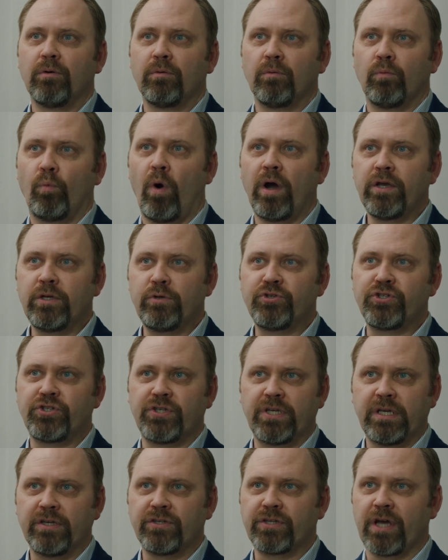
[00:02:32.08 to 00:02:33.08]
what you
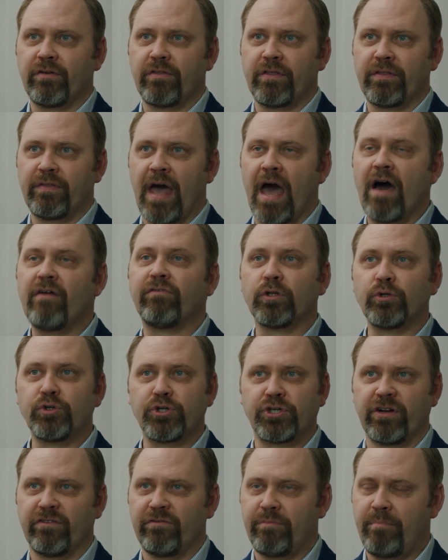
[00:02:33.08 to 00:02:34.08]
see as kind of the
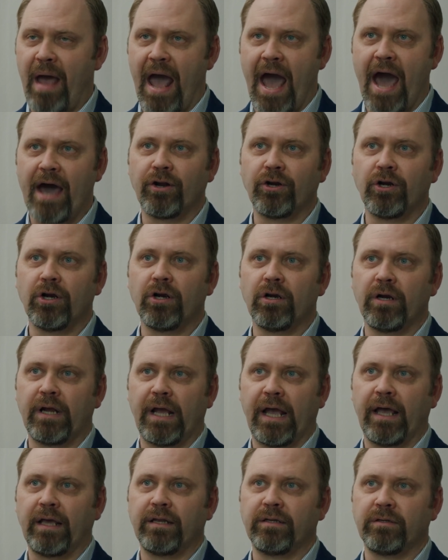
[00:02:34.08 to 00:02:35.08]
evolution of Matter
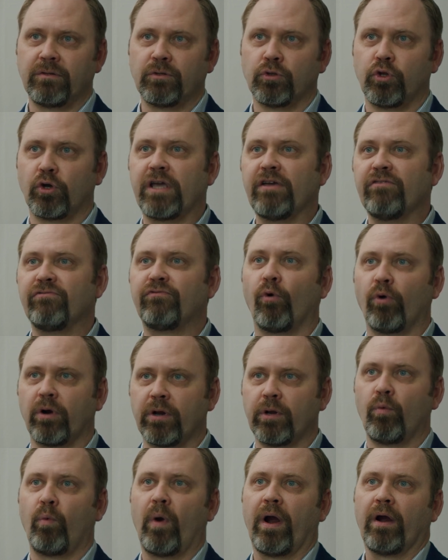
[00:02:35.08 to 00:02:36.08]
and looking forward
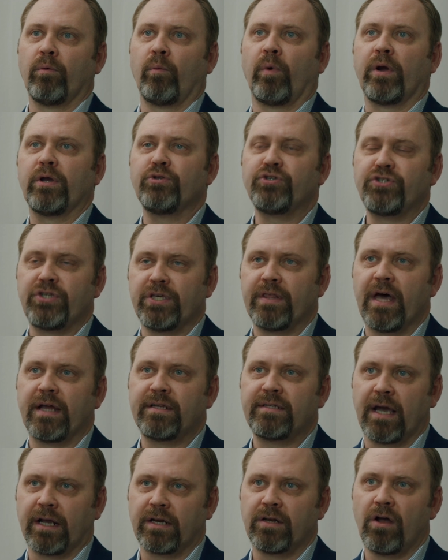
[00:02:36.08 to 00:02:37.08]
and where you see that
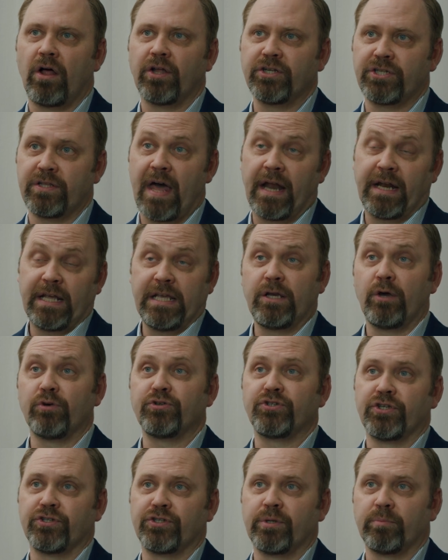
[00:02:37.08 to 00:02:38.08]
technology and that
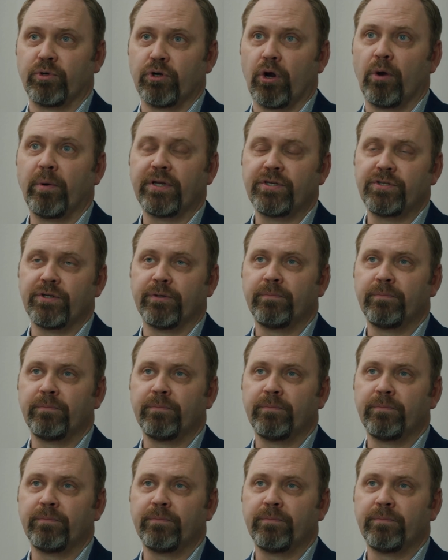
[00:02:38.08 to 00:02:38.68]
ecosystem growing to.